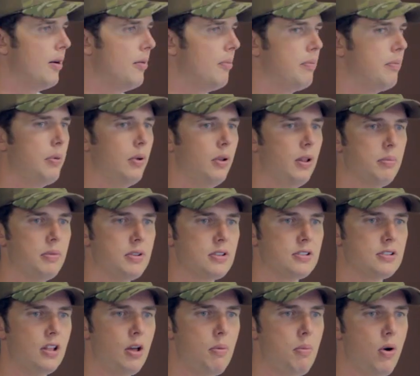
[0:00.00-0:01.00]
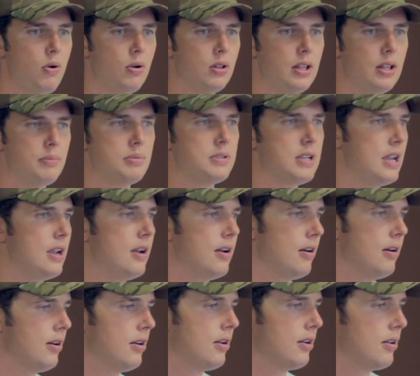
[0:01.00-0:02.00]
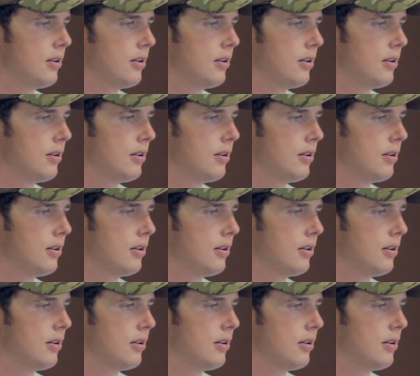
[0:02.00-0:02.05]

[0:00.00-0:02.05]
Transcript: I'm Pull up the slow-mo clips here.